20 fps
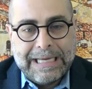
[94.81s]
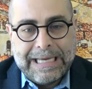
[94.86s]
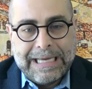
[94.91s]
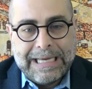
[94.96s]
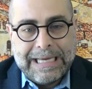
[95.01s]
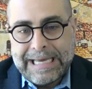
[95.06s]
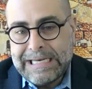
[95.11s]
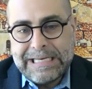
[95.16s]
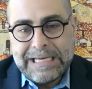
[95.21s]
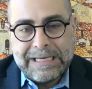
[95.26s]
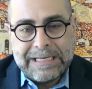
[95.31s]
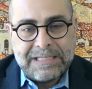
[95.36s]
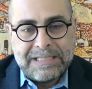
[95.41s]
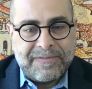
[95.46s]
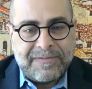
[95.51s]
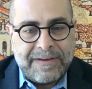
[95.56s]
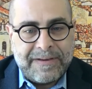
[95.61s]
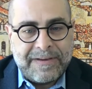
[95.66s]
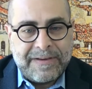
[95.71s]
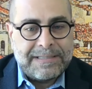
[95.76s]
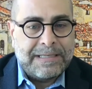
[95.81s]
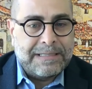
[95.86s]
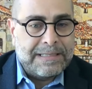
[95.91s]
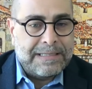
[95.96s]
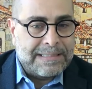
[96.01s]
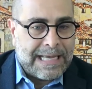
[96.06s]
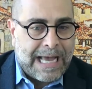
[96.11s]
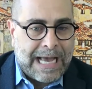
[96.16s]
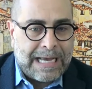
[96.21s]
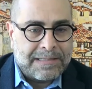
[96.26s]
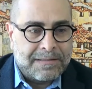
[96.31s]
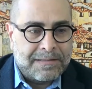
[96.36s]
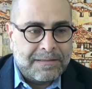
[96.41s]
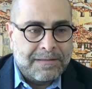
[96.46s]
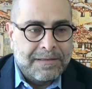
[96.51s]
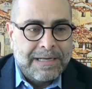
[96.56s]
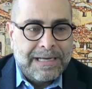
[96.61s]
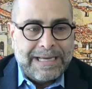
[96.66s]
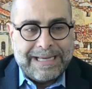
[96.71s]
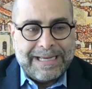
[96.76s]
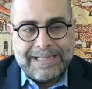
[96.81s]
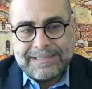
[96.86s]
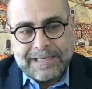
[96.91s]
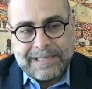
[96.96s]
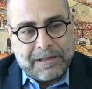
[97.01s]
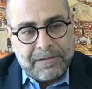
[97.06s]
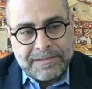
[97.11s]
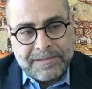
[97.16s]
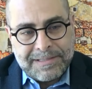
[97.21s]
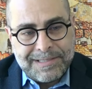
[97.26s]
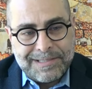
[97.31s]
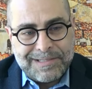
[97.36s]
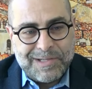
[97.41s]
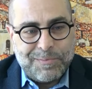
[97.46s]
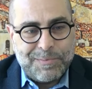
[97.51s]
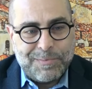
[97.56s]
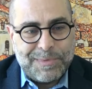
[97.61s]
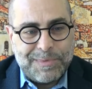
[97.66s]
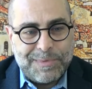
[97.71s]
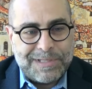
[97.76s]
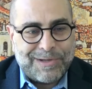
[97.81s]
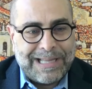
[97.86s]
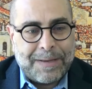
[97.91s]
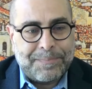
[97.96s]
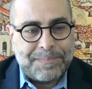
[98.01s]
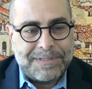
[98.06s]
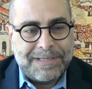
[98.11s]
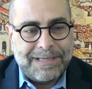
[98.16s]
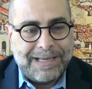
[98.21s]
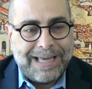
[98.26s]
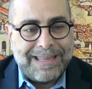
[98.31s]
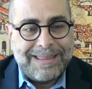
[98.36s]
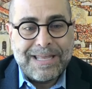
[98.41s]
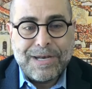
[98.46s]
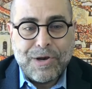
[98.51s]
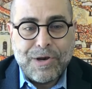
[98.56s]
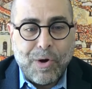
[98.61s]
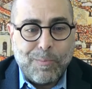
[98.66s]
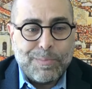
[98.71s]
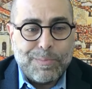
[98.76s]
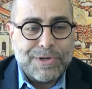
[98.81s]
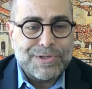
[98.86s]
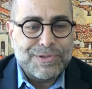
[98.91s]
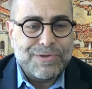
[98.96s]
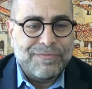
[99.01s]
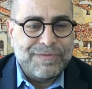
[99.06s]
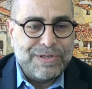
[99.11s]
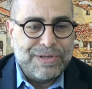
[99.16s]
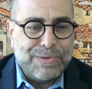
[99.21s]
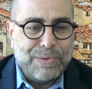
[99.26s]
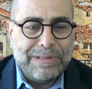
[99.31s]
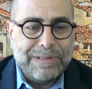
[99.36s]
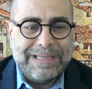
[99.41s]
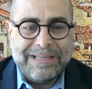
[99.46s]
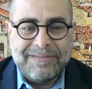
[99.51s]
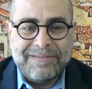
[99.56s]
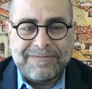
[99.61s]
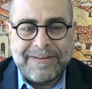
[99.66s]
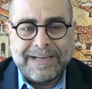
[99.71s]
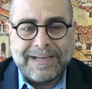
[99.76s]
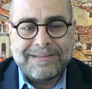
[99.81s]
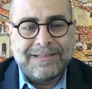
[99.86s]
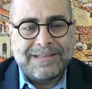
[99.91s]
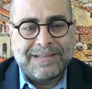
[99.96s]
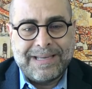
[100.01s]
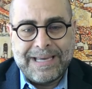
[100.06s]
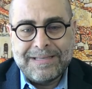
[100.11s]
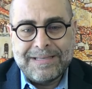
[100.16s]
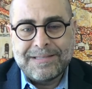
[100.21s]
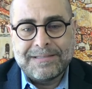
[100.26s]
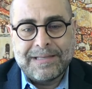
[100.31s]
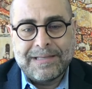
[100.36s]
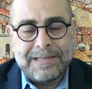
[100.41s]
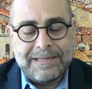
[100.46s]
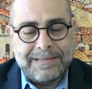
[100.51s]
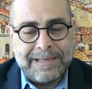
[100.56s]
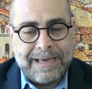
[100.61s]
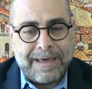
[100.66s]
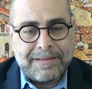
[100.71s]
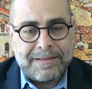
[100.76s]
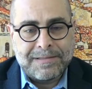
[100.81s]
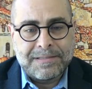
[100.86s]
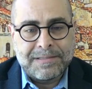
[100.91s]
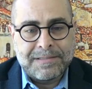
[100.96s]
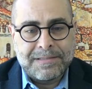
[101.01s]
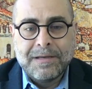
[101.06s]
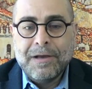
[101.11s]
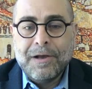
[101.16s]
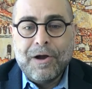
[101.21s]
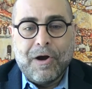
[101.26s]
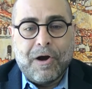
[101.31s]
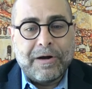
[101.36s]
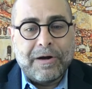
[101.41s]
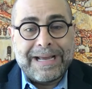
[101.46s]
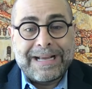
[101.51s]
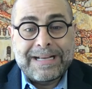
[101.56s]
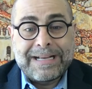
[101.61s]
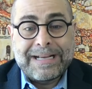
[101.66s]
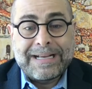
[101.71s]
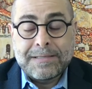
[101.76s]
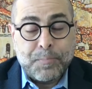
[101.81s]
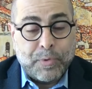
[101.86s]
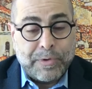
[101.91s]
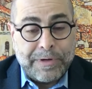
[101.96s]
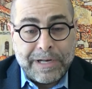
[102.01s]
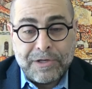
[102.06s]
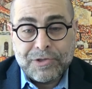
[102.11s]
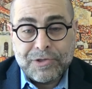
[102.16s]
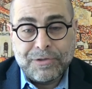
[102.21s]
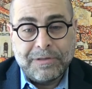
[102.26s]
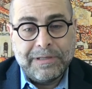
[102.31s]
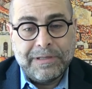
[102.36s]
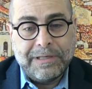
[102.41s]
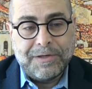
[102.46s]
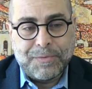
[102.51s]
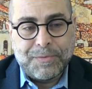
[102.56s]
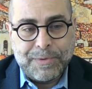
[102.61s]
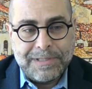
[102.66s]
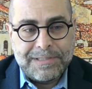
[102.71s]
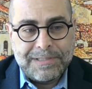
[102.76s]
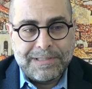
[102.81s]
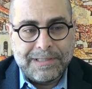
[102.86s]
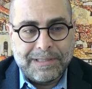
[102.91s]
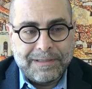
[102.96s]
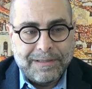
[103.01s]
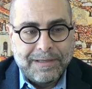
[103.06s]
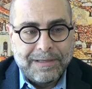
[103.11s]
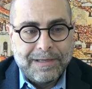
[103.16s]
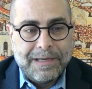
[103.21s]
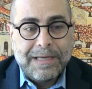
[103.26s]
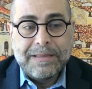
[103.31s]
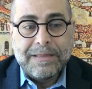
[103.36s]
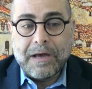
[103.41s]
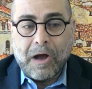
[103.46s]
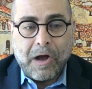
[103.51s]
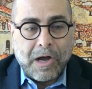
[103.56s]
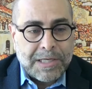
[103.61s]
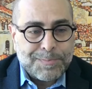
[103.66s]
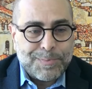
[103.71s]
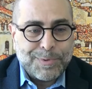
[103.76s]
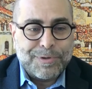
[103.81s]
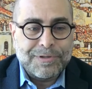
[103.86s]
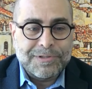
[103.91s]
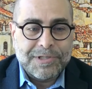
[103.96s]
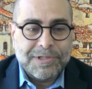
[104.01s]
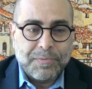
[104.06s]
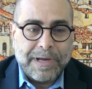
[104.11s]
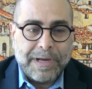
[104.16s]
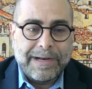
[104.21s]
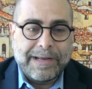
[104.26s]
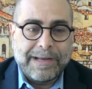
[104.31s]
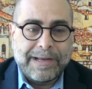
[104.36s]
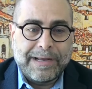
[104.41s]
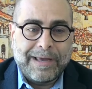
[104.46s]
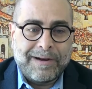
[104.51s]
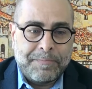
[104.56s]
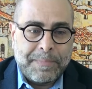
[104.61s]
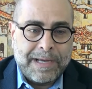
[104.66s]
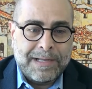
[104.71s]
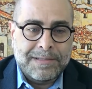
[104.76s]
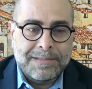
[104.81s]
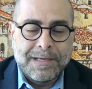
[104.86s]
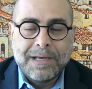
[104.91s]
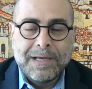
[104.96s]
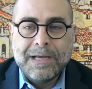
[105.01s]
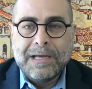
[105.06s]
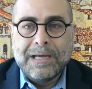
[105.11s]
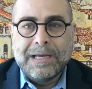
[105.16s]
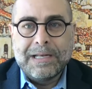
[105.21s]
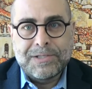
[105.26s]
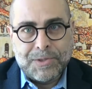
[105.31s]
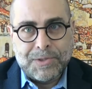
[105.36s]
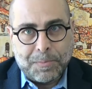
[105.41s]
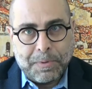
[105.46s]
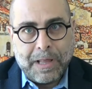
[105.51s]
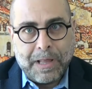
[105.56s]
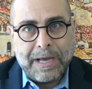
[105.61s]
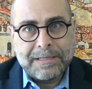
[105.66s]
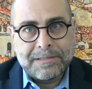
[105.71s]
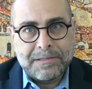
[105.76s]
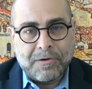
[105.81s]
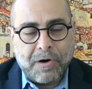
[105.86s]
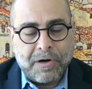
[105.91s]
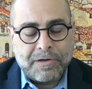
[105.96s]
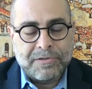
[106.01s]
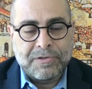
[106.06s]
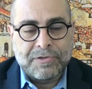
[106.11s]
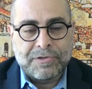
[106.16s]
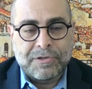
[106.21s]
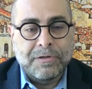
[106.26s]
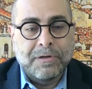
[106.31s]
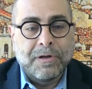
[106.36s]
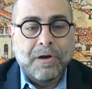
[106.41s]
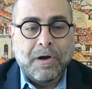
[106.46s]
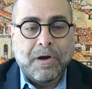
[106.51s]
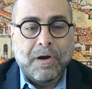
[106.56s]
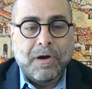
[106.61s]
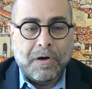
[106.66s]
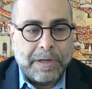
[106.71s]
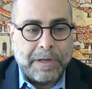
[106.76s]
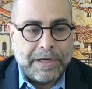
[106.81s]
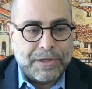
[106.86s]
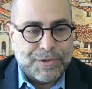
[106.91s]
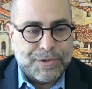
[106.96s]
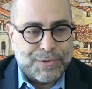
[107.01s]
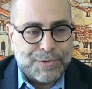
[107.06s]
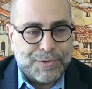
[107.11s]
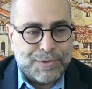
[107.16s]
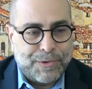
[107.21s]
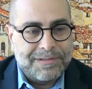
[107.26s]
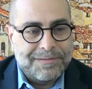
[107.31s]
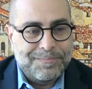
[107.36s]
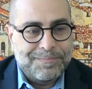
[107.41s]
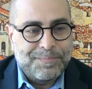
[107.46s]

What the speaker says: India is facing disaster, its health system is collapsing, and the numbers of newly infected cases and deaths are exponentially increasing. The hospitals are running out of beds, and supplies of oxygen are running short.